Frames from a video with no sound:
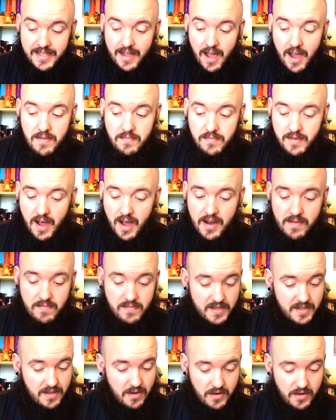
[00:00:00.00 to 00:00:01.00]
I
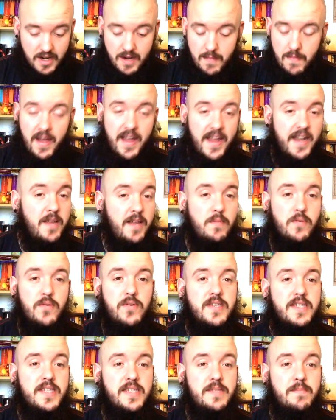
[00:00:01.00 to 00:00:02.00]
was not going to buy any
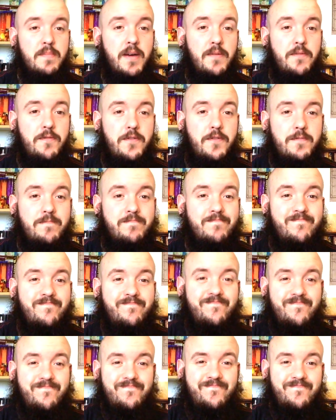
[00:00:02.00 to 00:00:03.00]
books this month,
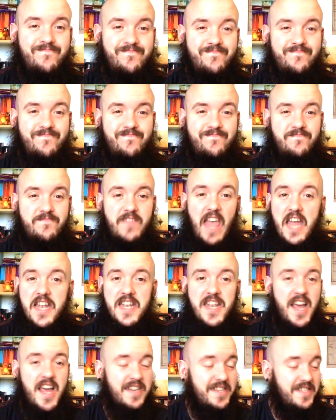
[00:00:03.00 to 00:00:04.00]

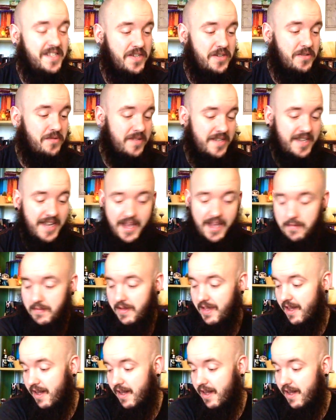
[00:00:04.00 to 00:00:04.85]
none at all, and here we